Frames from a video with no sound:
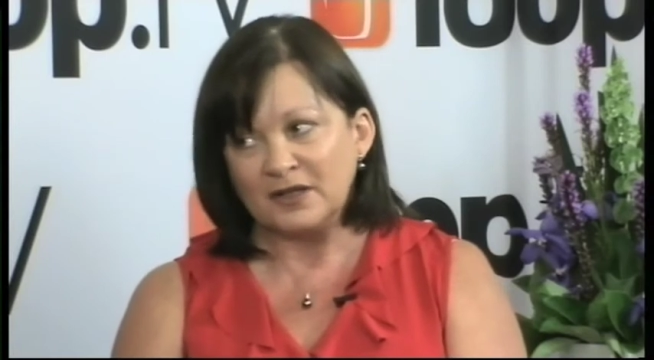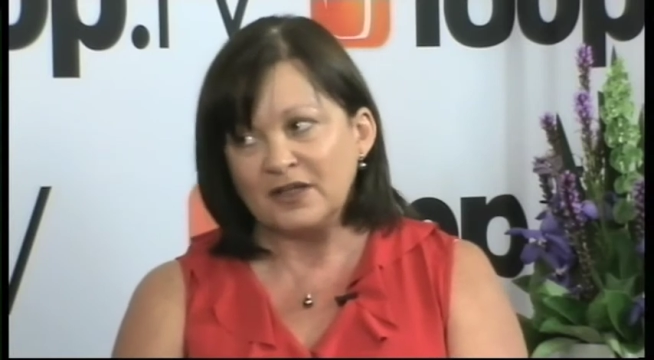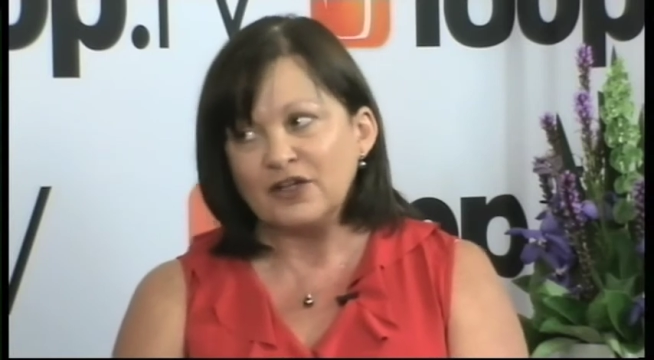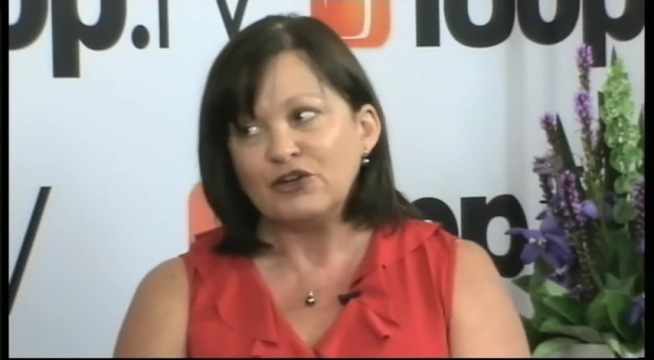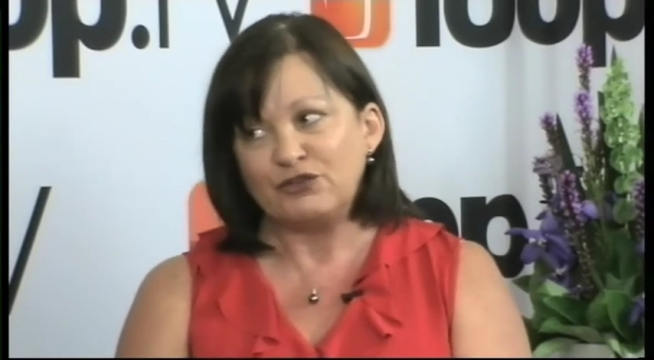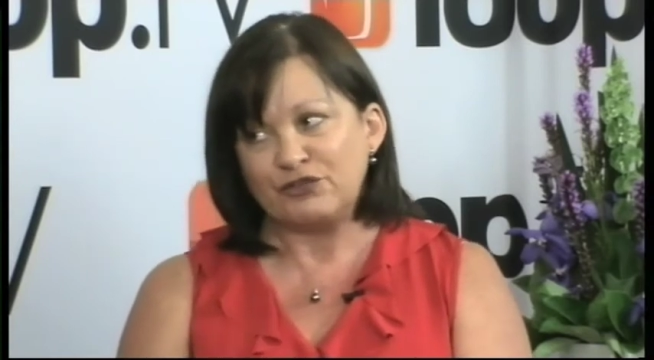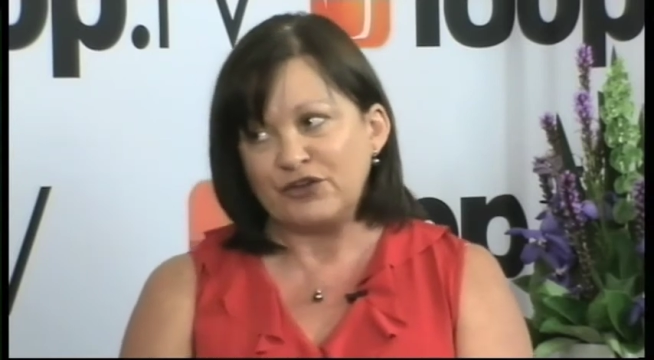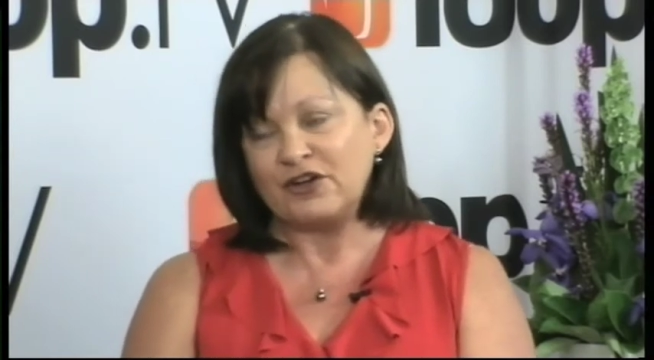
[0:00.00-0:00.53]

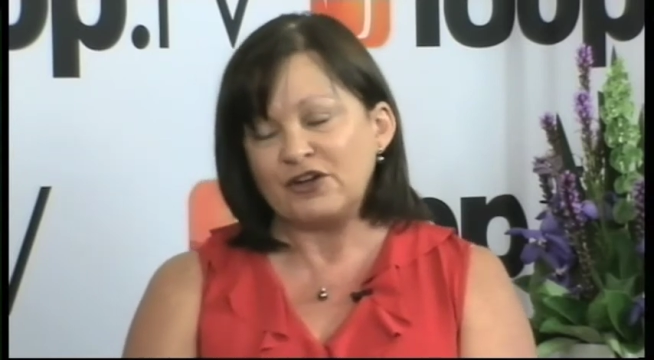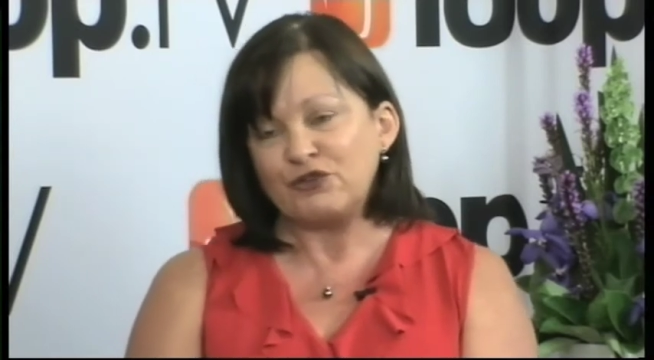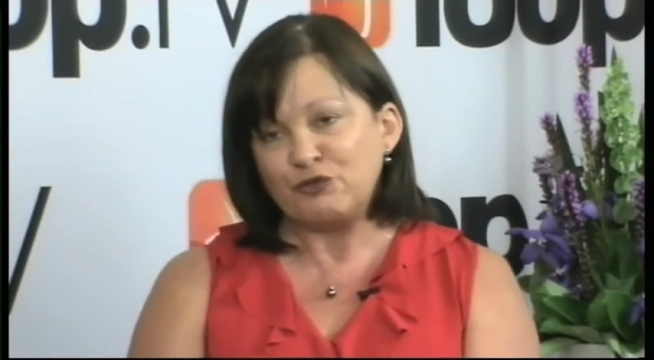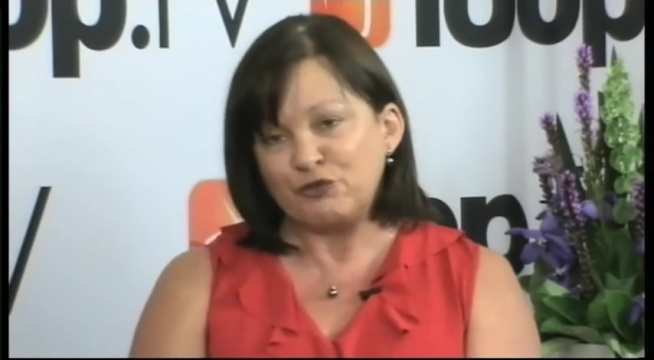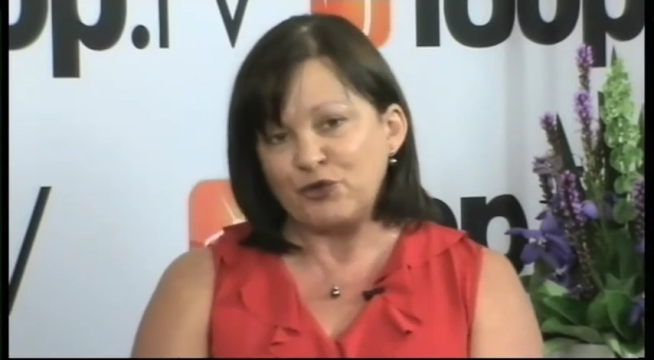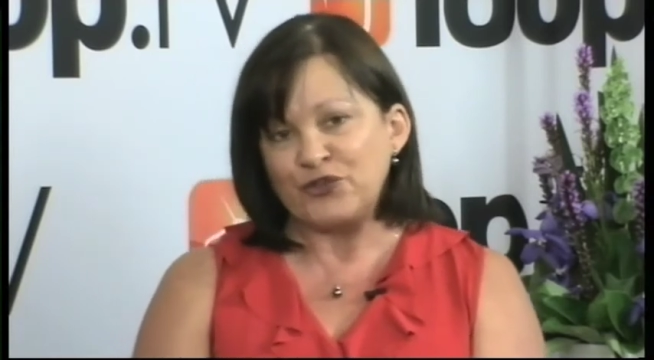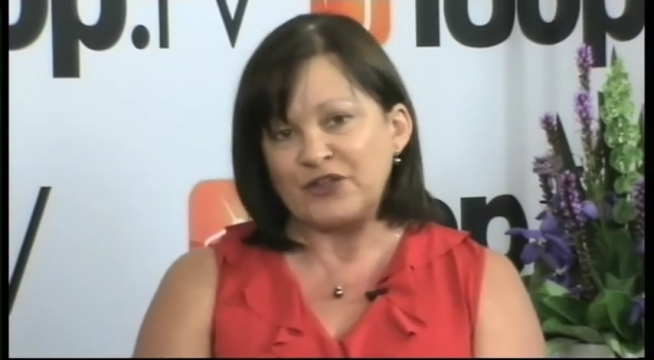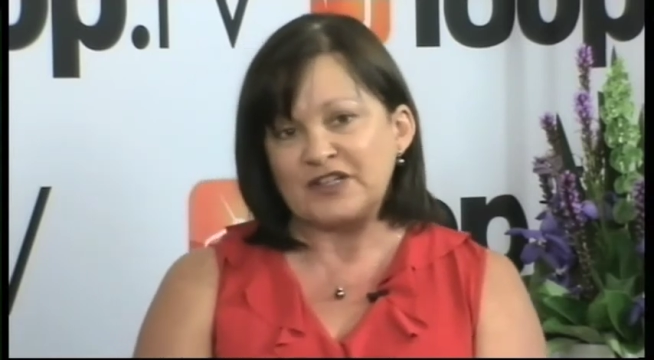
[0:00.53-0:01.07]
For,
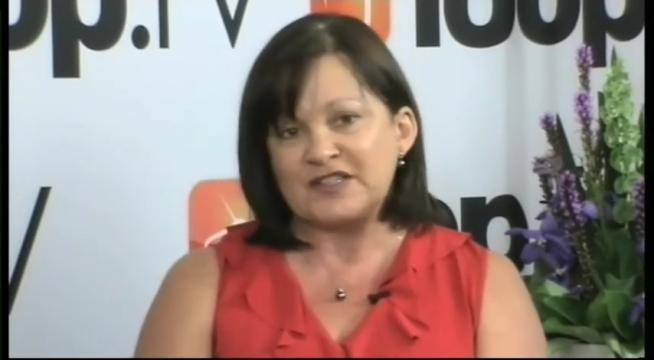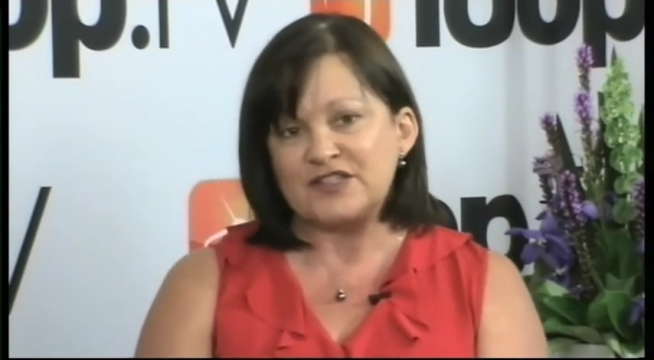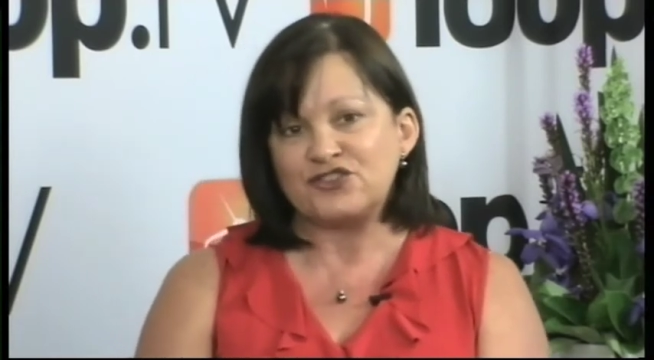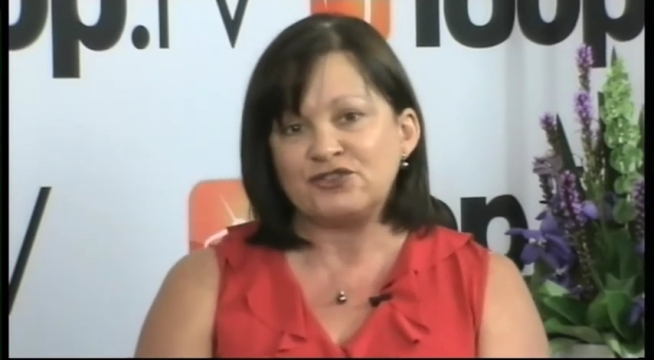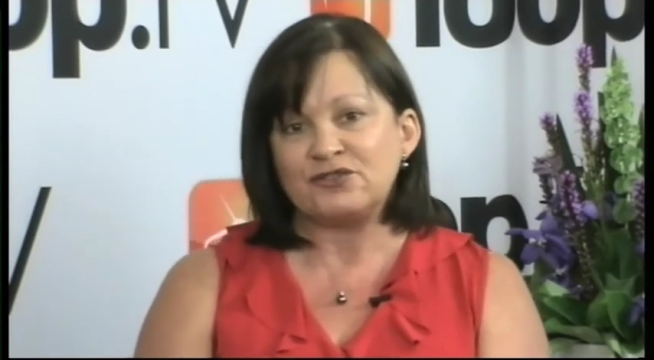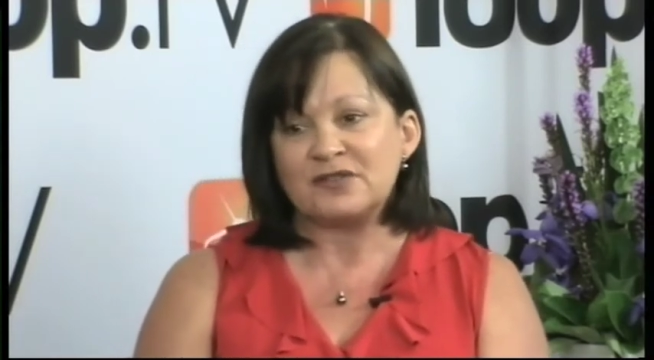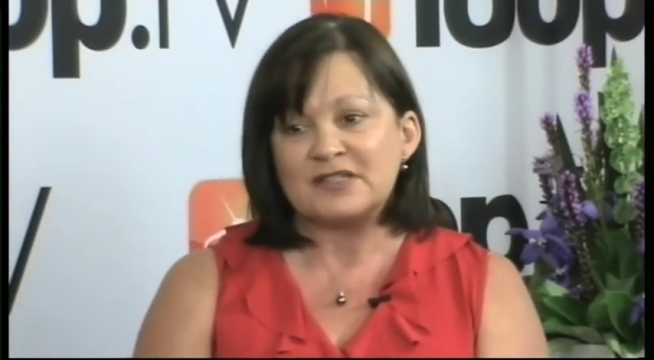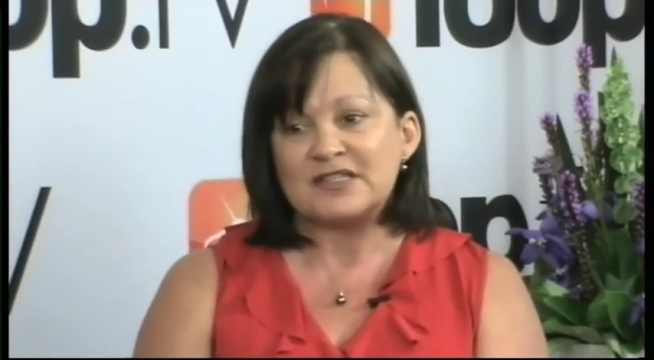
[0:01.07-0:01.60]
for these students.